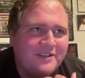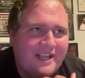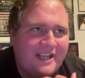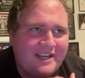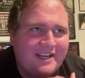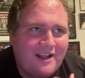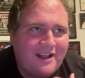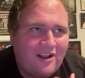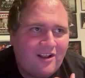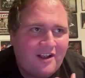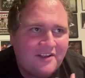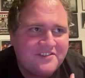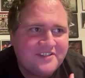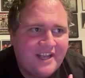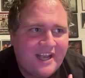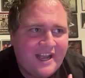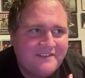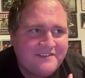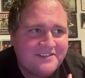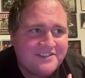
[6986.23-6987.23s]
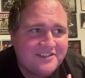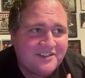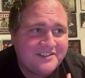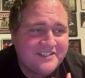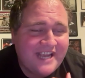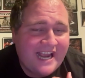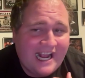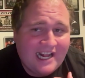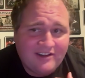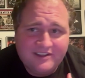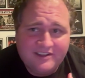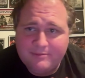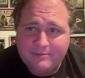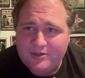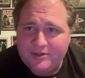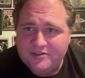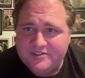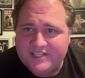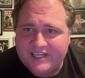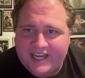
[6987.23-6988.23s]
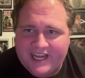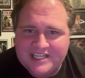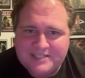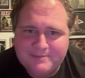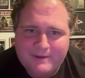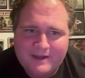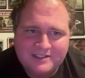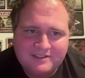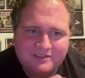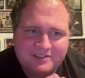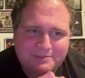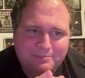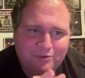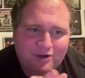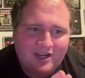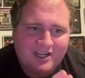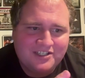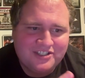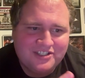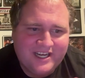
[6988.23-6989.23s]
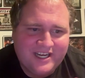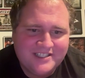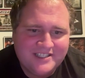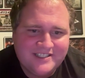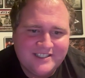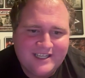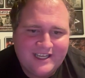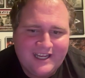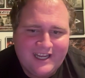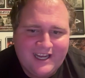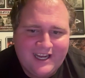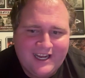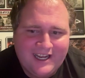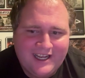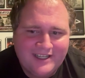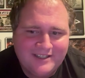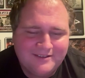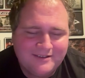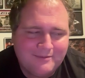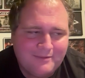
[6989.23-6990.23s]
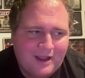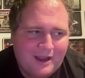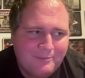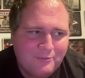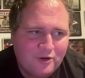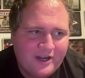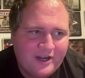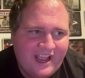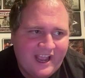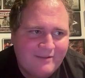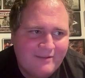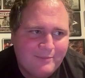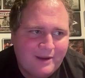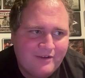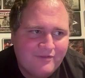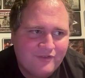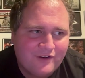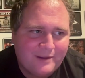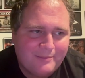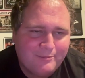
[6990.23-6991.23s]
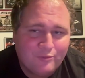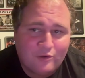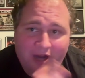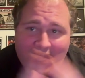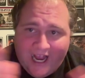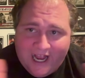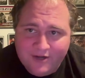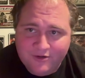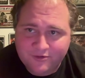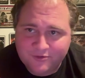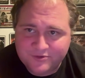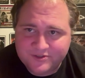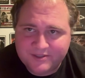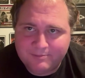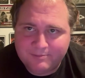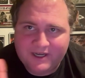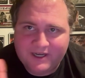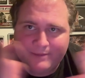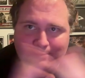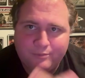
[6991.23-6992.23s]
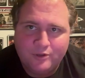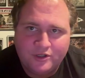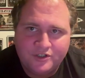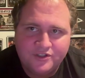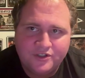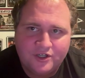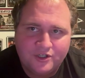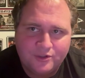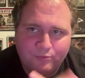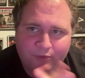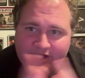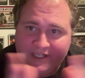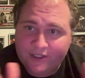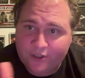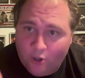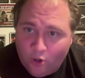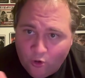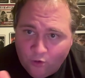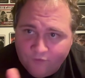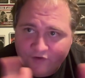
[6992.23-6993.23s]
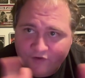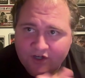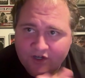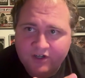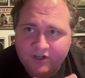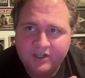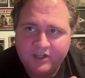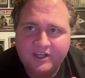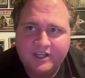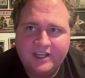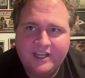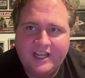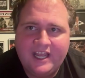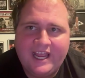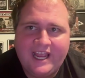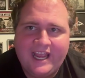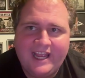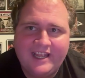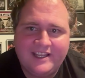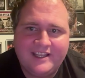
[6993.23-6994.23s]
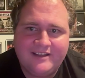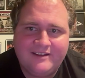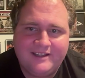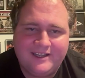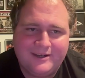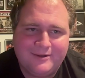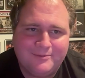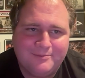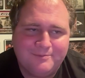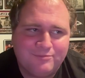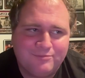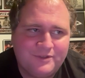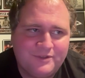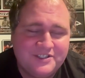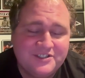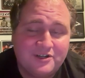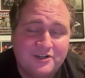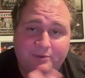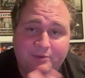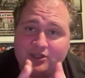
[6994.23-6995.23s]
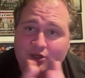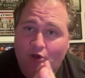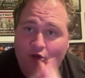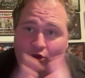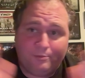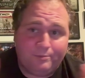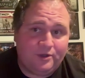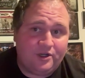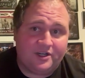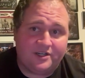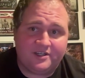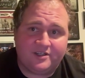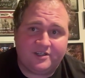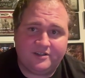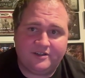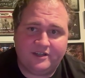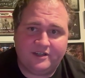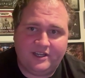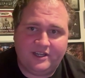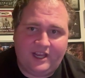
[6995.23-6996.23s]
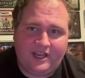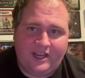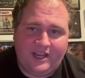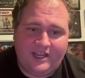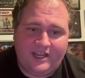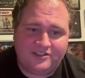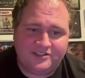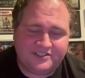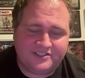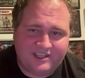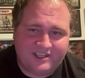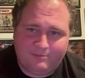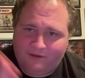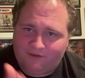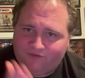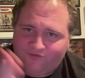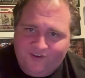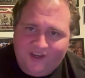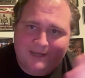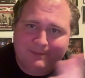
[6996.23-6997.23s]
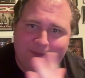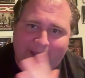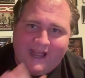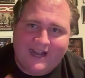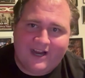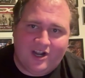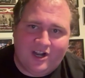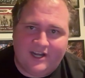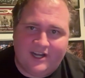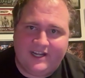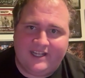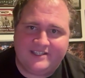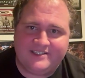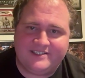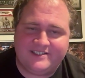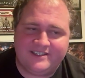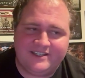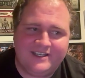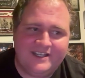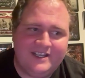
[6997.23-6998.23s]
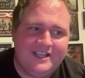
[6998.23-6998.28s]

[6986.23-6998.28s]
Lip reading: And I'll also have to start tackling the music aspect of this project. And I'm going to have my friend Brad, who's a big book nerd, read it over. And, he's going to read the whole book and just give me feedback on it.